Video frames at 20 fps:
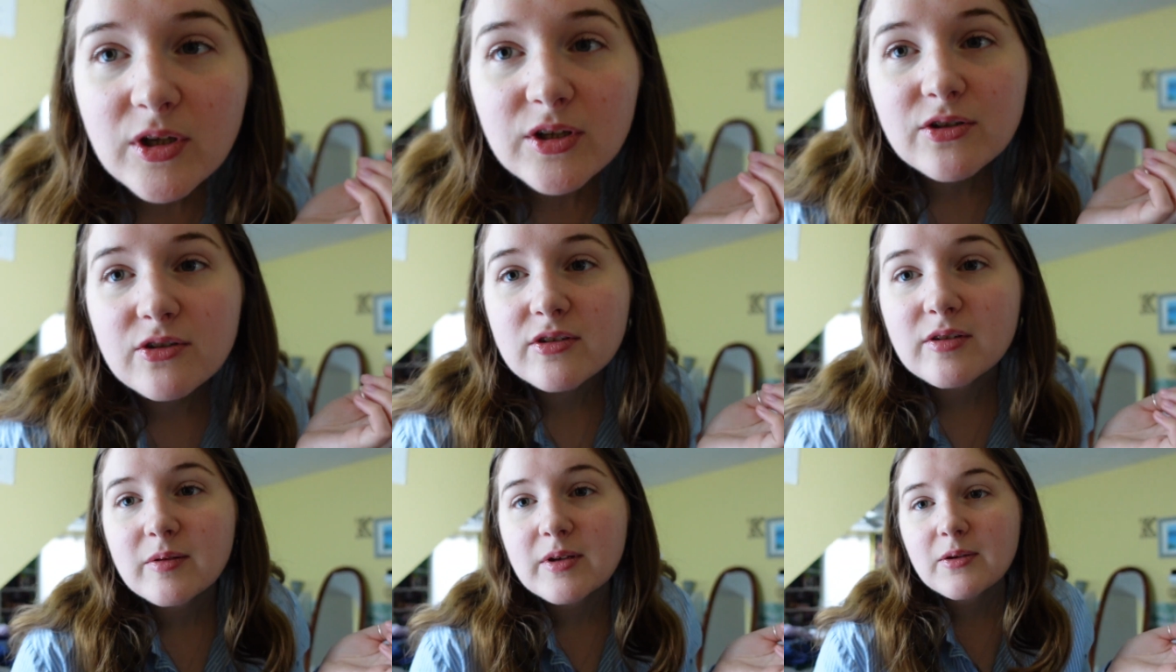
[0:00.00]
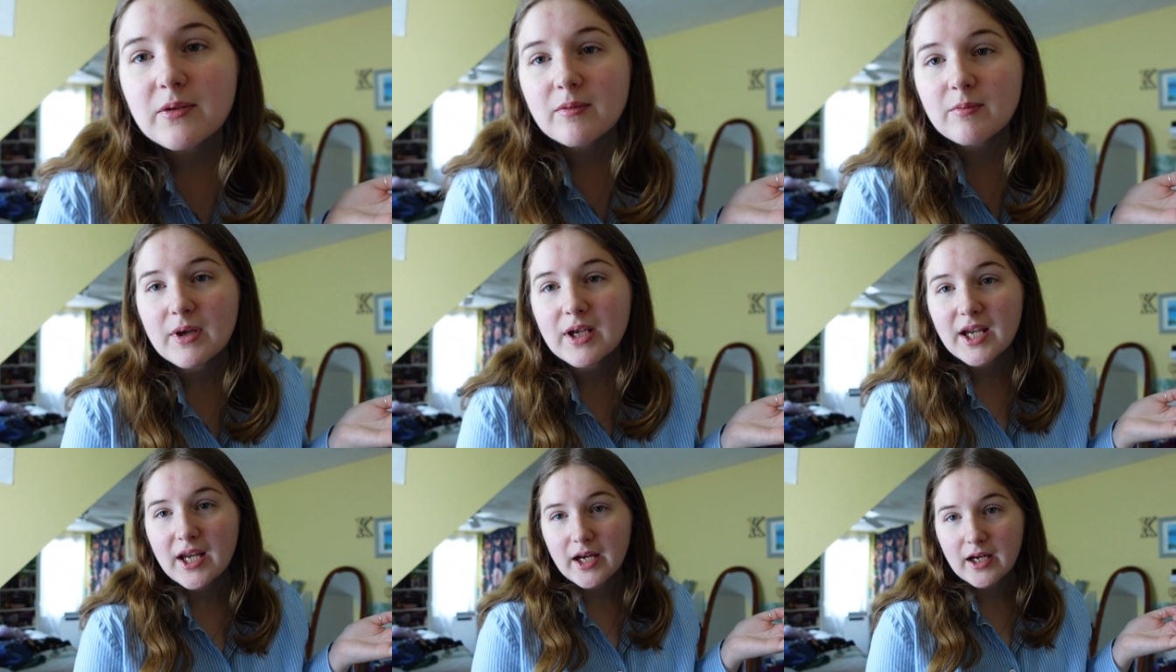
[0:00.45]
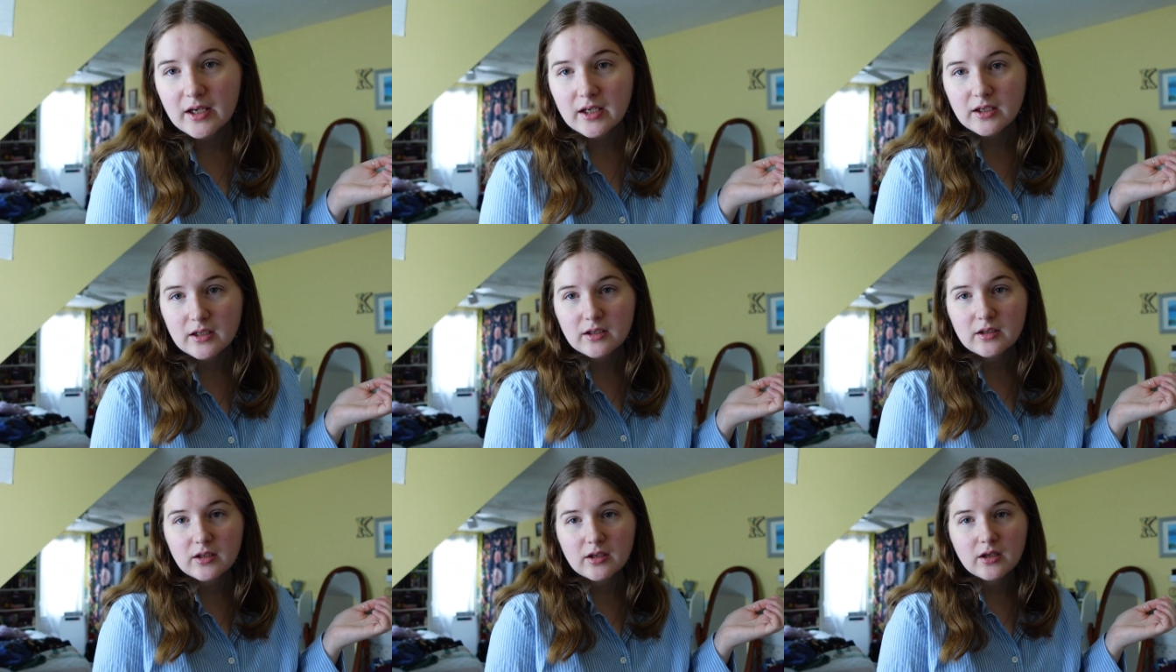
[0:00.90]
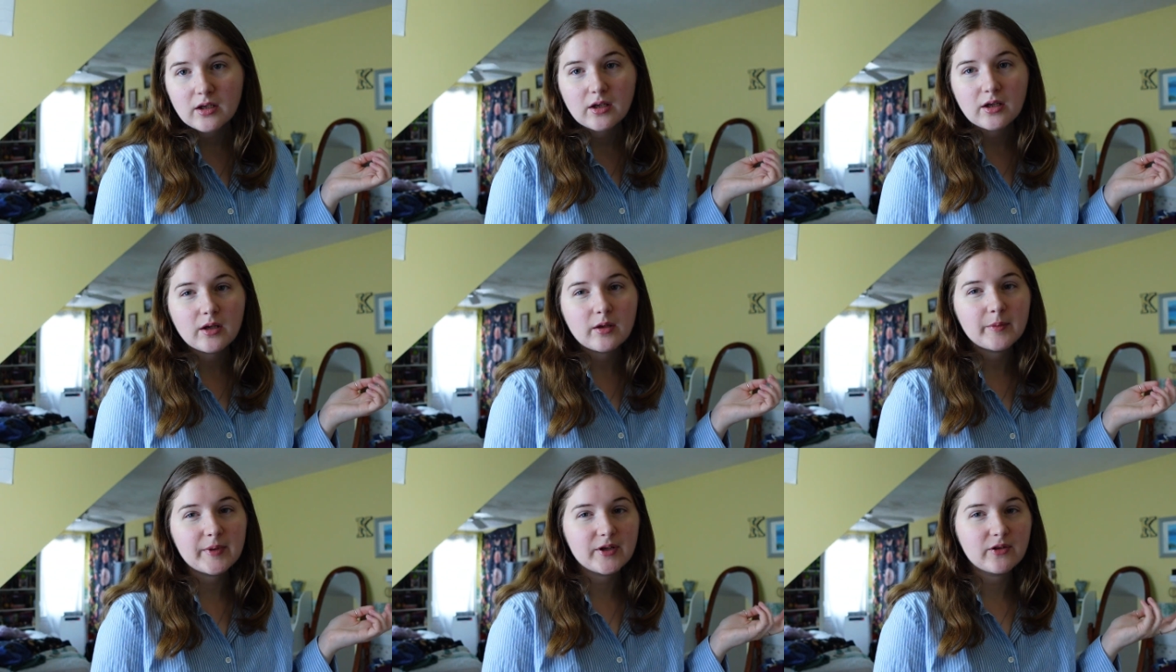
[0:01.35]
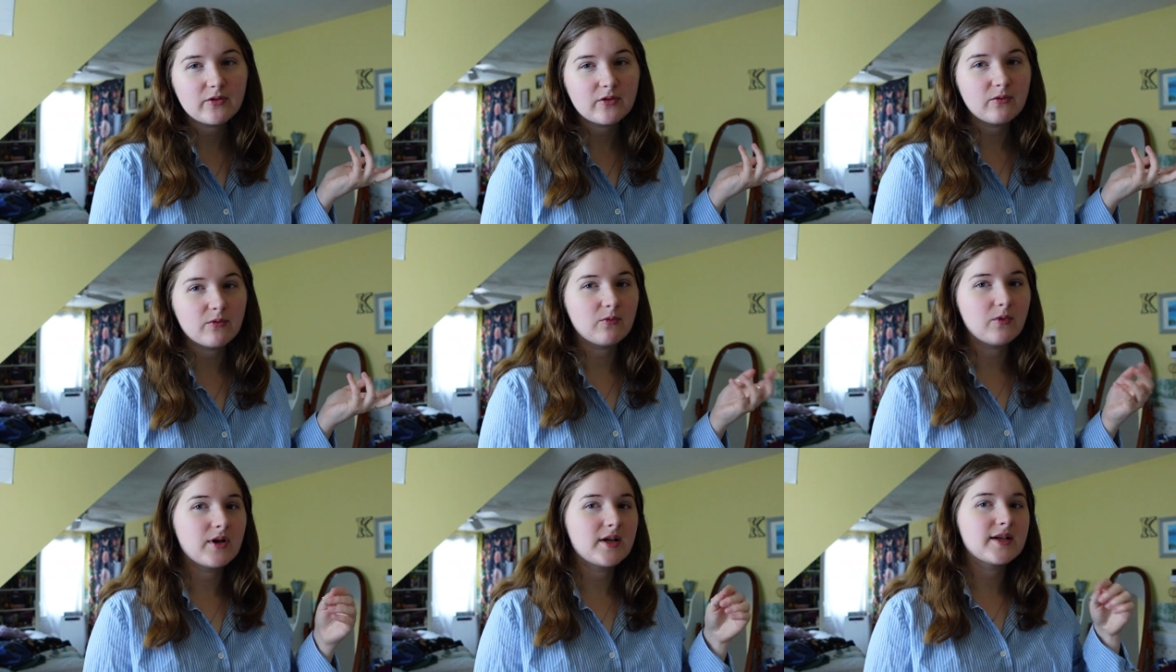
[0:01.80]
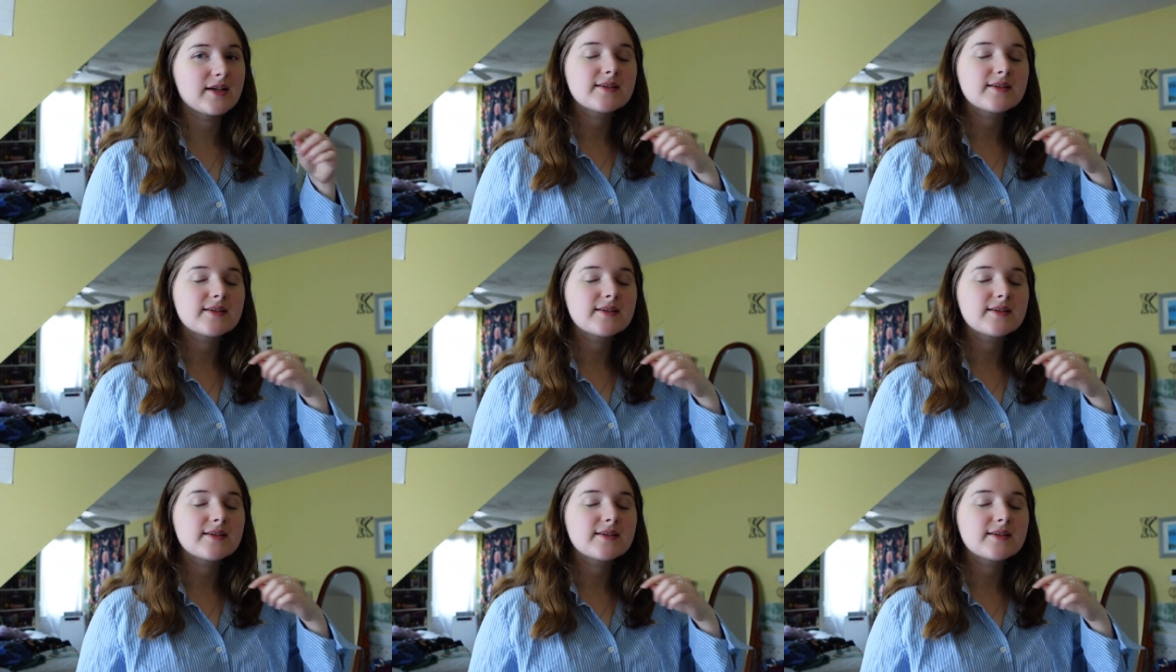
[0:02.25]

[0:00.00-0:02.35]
want to do something with my hair. I don't know what.